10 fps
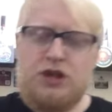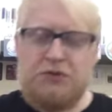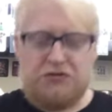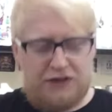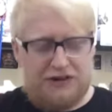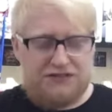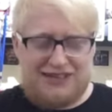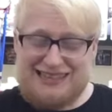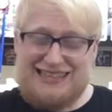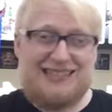But
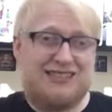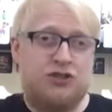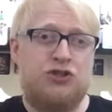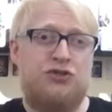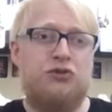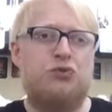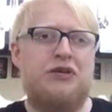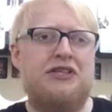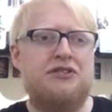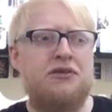thankfully, this isn't too
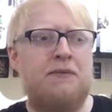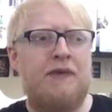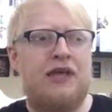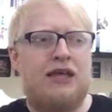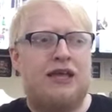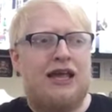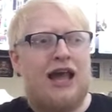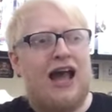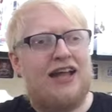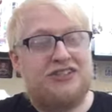sweet.
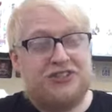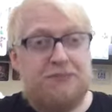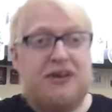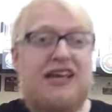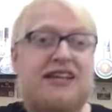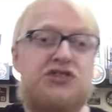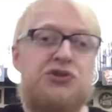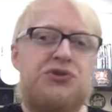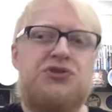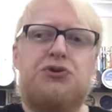And to me, it
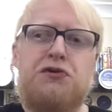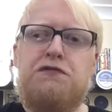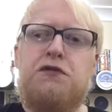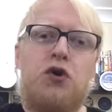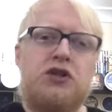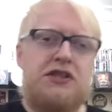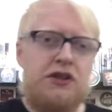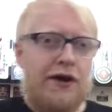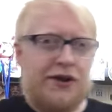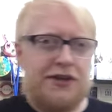does sort of fall in
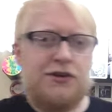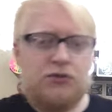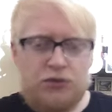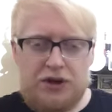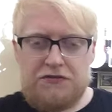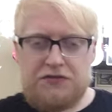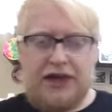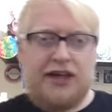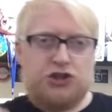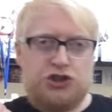line with
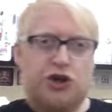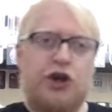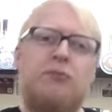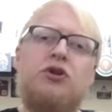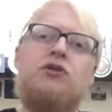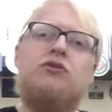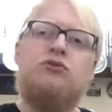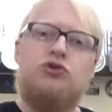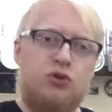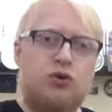that German
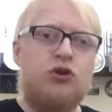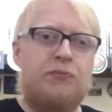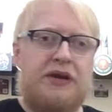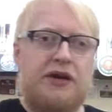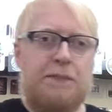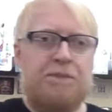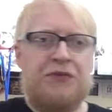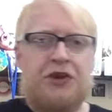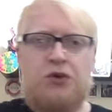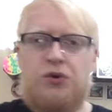Dunkel beer,
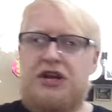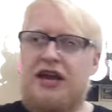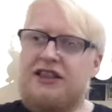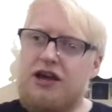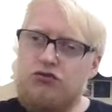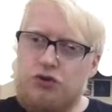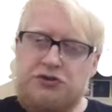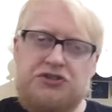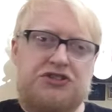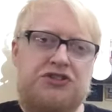where you get that
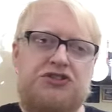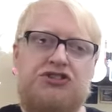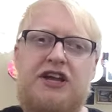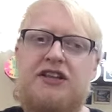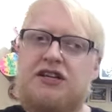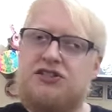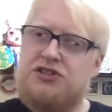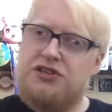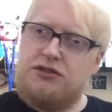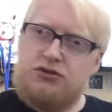roastiness, you get that
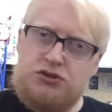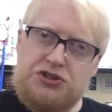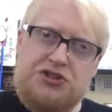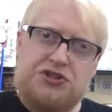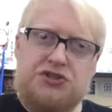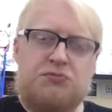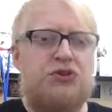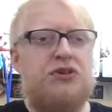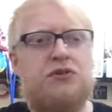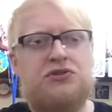slight nuttiness,
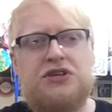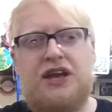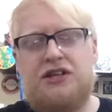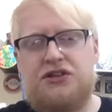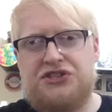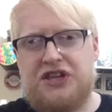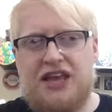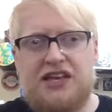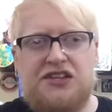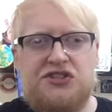but you also get a nice
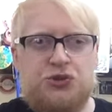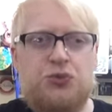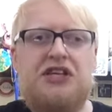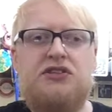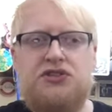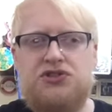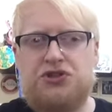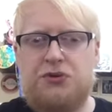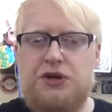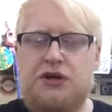cakey sweetness
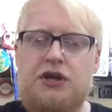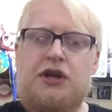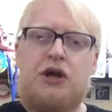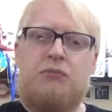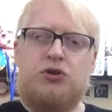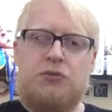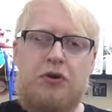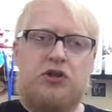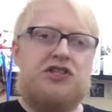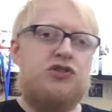to it. But the
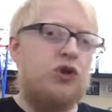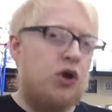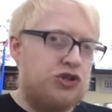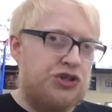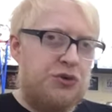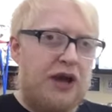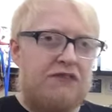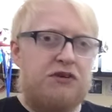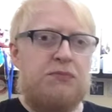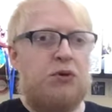body's not too
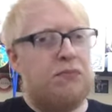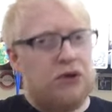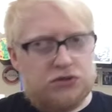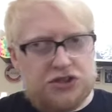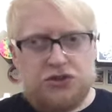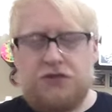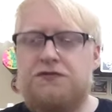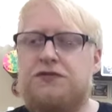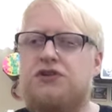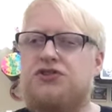heavy, but bold
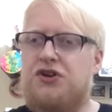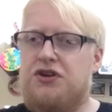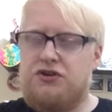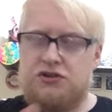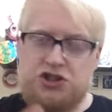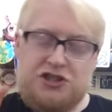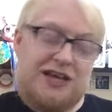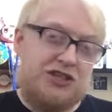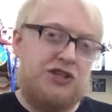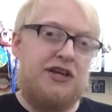enough so you can
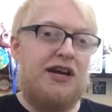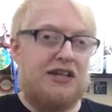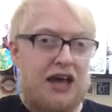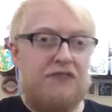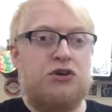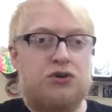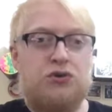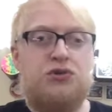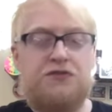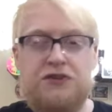session it and have a
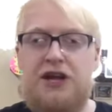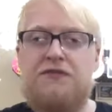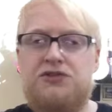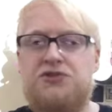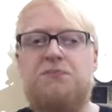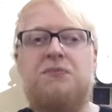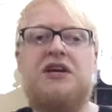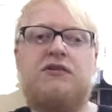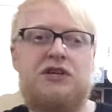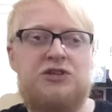good flavoursome
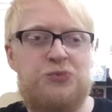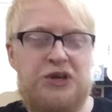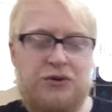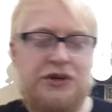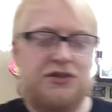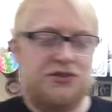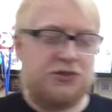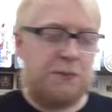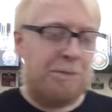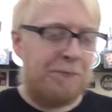beer
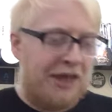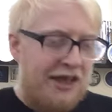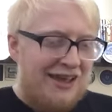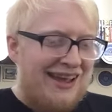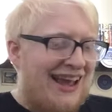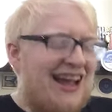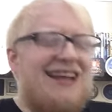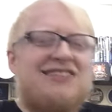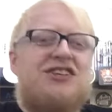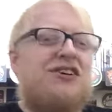experience.
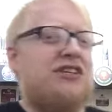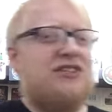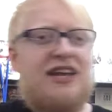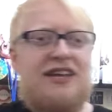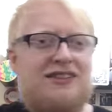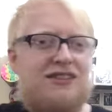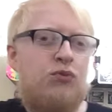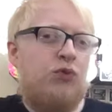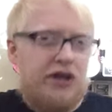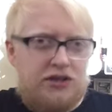Is it going to set
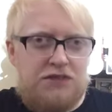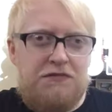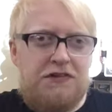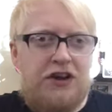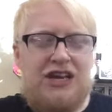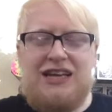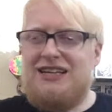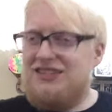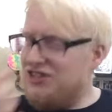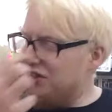the world on
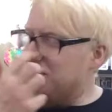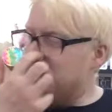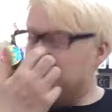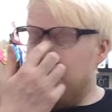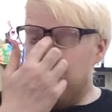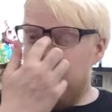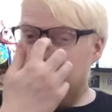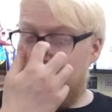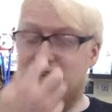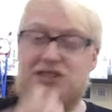fire? Is it going to blow
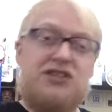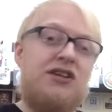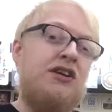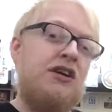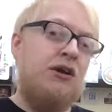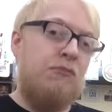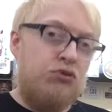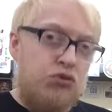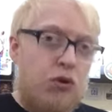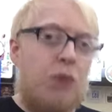your mind?
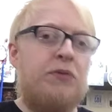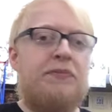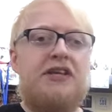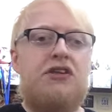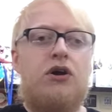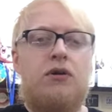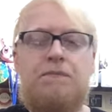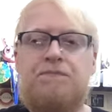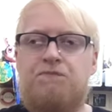Probably not.